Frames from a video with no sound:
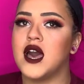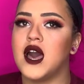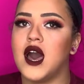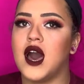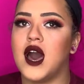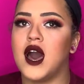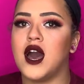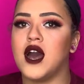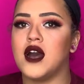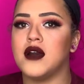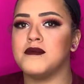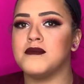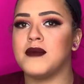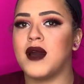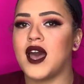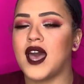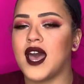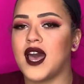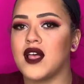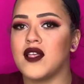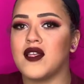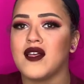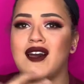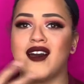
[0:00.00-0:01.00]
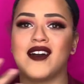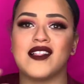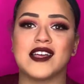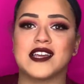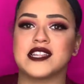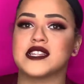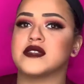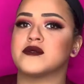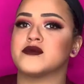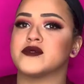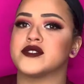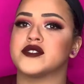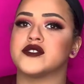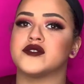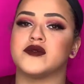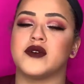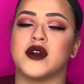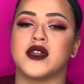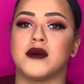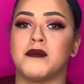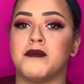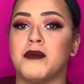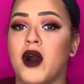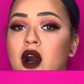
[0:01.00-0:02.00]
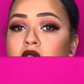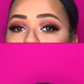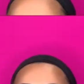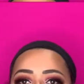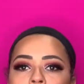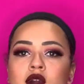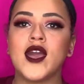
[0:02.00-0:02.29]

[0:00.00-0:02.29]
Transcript: All I did was threw on a ball.